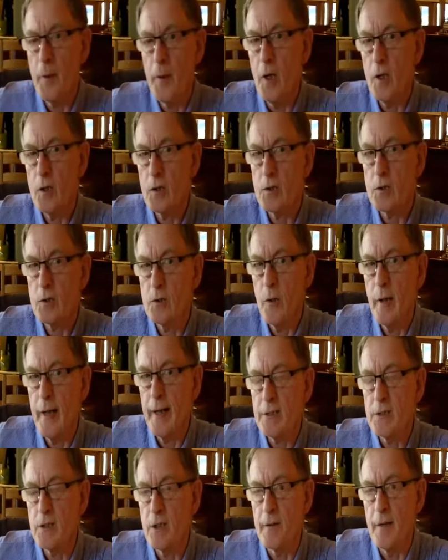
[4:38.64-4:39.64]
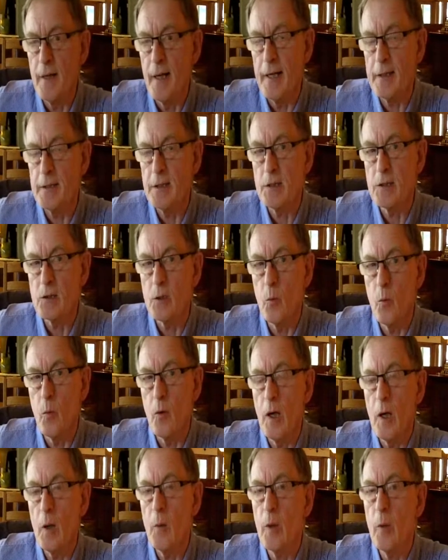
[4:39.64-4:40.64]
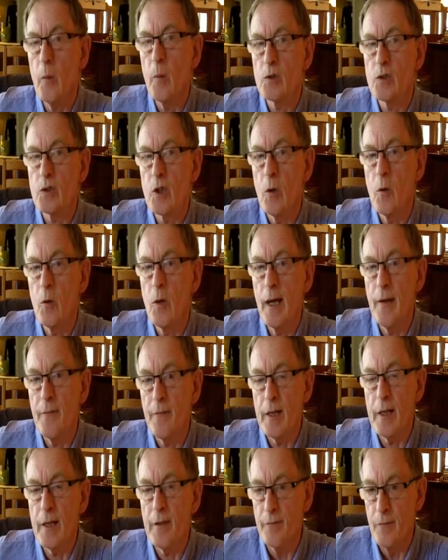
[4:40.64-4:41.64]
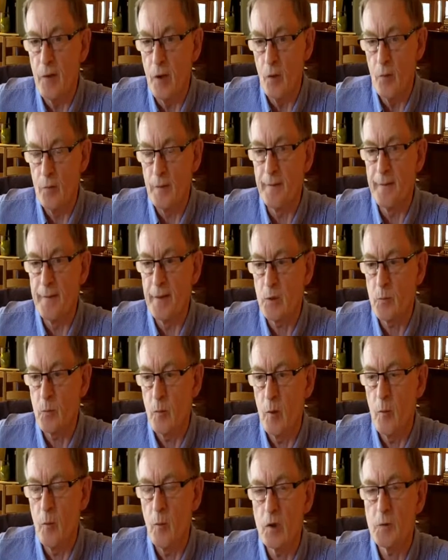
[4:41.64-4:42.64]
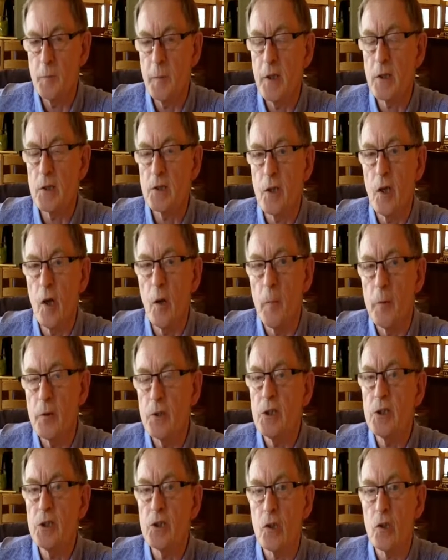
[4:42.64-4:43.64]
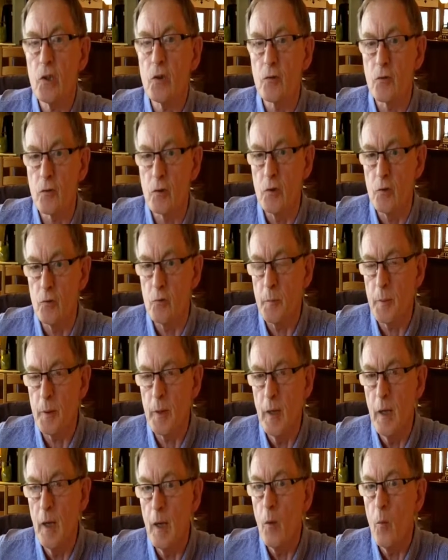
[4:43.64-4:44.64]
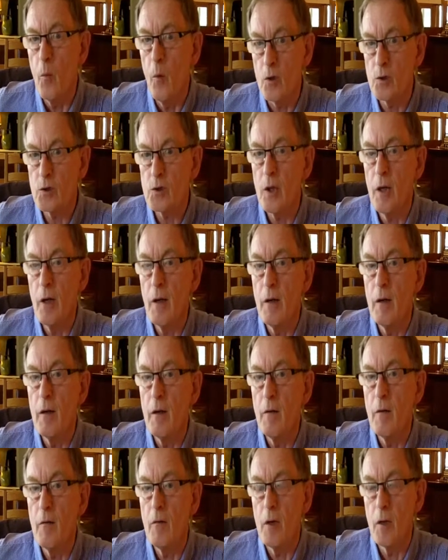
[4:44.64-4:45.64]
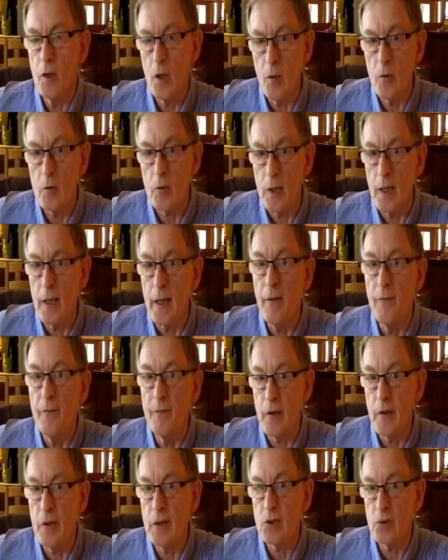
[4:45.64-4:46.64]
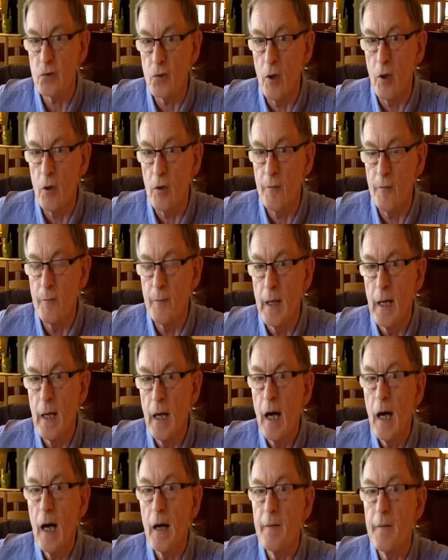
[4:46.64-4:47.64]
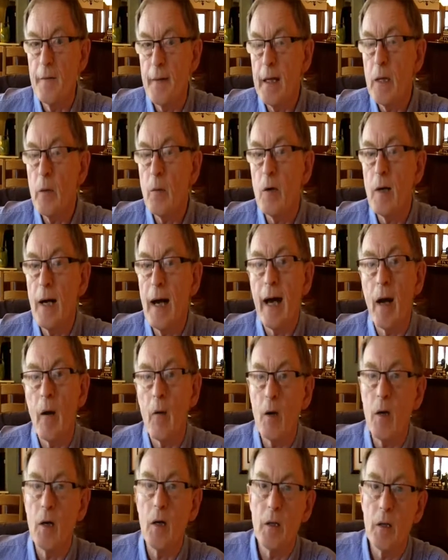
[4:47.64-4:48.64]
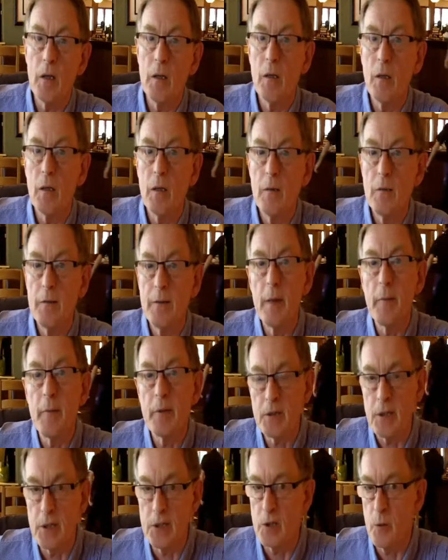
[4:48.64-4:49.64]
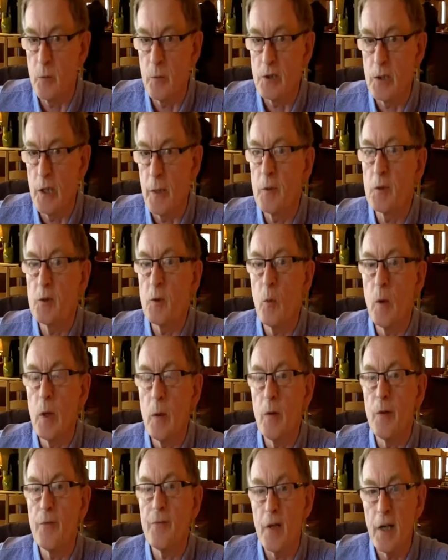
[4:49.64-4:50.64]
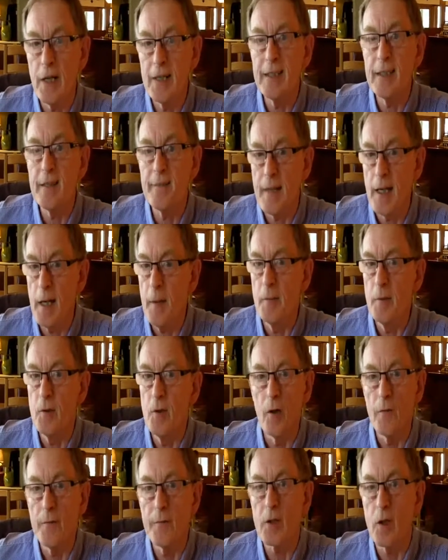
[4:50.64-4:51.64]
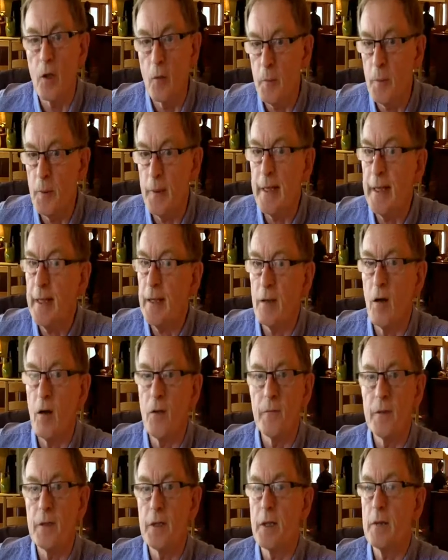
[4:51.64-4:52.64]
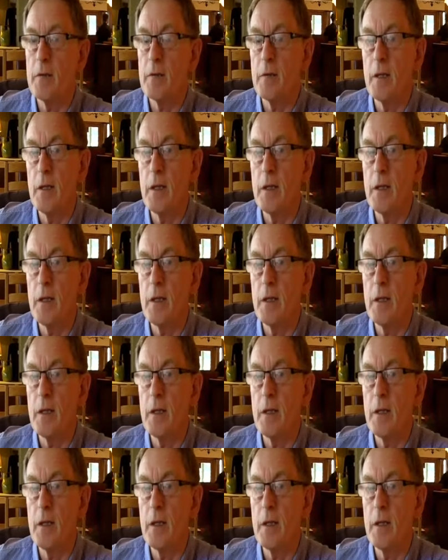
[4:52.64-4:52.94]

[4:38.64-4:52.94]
parts to add to that as to why we were so heavily involved in this one was because the opposition group was locally very strong, and they were our nemesis, should we say, because we were fighting them, not the company, not the